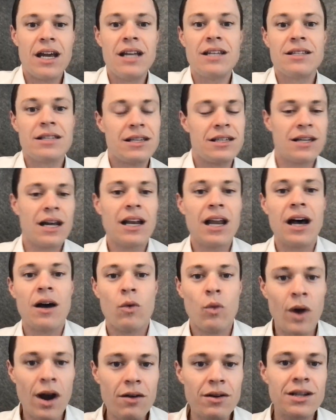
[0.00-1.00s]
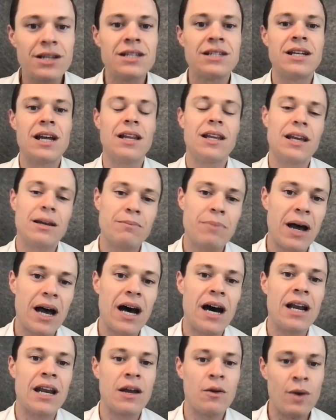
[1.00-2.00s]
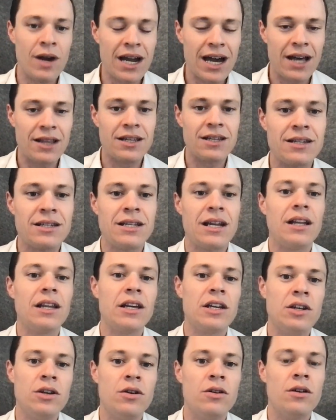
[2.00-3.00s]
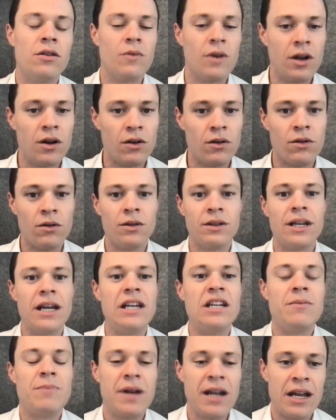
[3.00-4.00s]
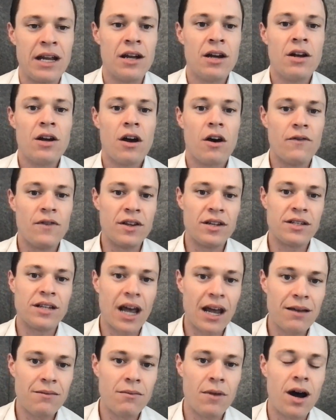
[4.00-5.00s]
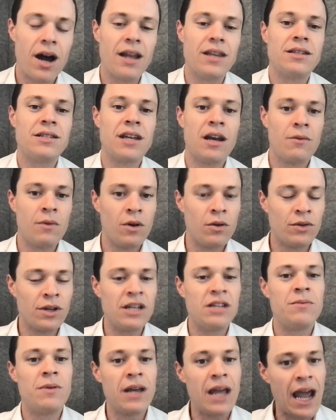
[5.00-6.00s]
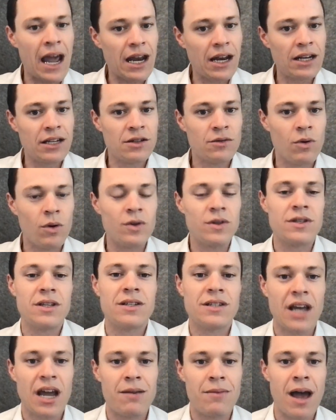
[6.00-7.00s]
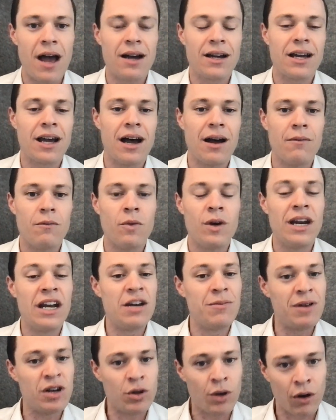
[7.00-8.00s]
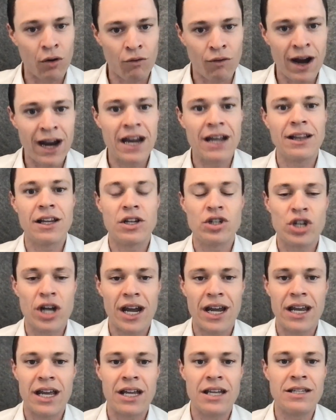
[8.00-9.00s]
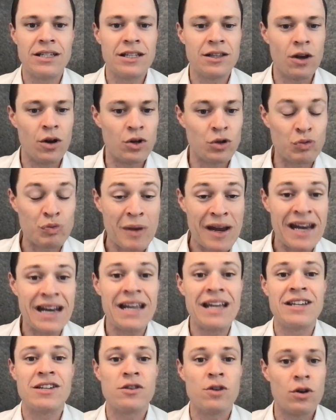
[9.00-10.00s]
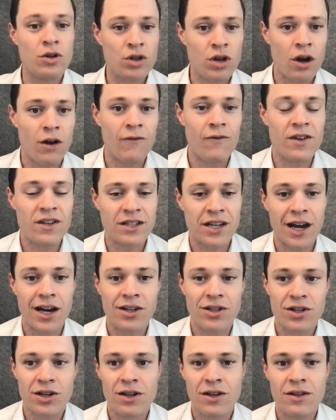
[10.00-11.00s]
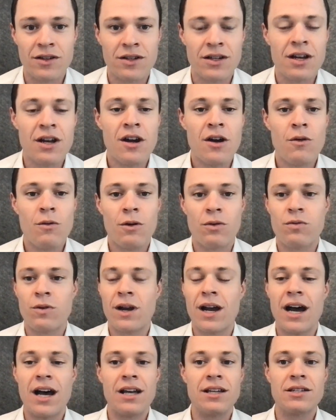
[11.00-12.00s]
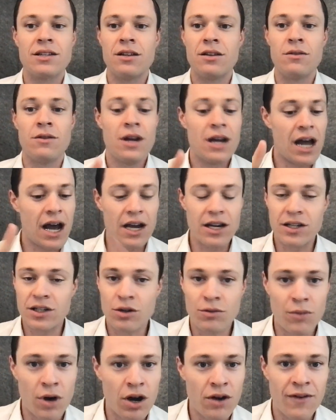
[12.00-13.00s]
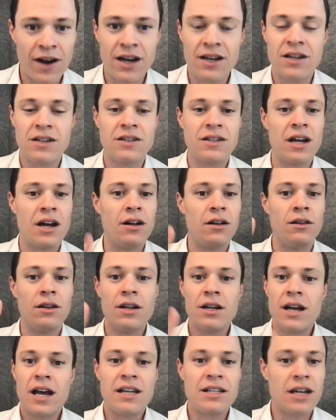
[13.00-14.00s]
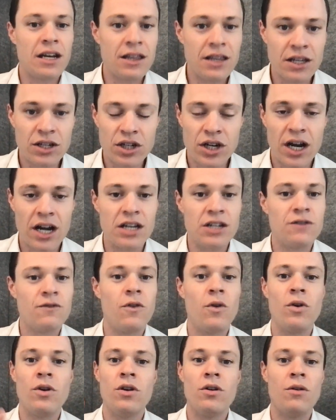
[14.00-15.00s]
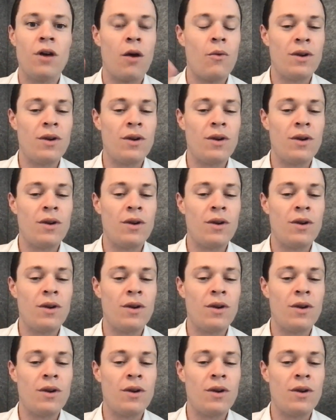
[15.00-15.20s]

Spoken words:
It's the seller. We're a selling party. We the selling unit. We all need to be of the same mindset. We all need to be heading towards the same outcome. We need to be doing regular check-ins in those meetings and those conversations with regards to, are you still motivated to sell? Has anything changed for you?